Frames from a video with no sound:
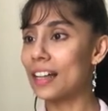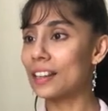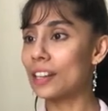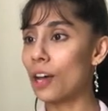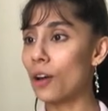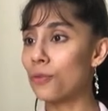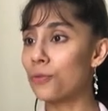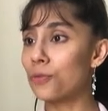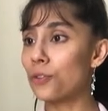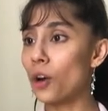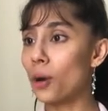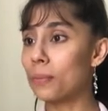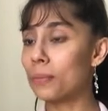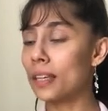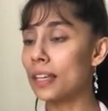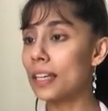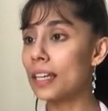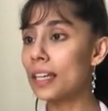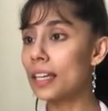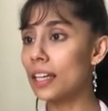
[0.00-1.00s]
Now from
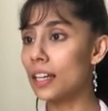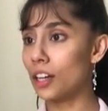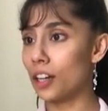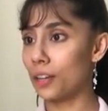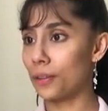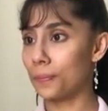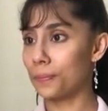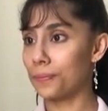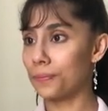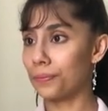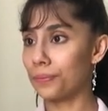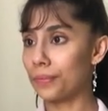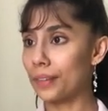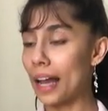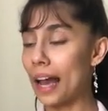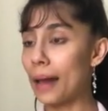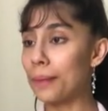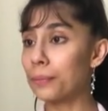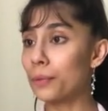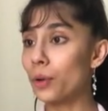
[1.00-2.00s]
here,
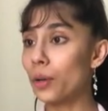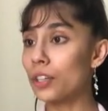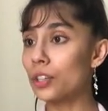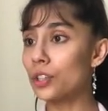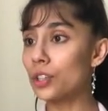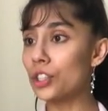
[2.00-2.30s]
I'm going